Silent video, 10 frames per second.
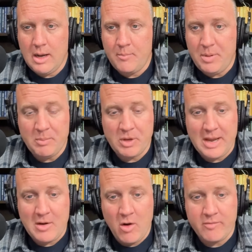people get
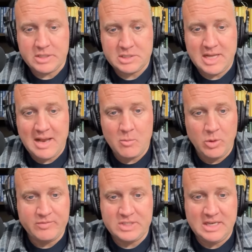nervous that
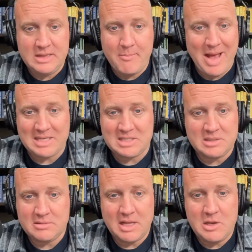we've seen the best
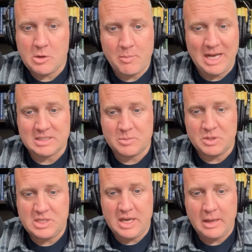that you could possibly
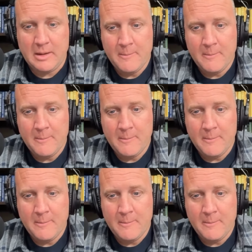see.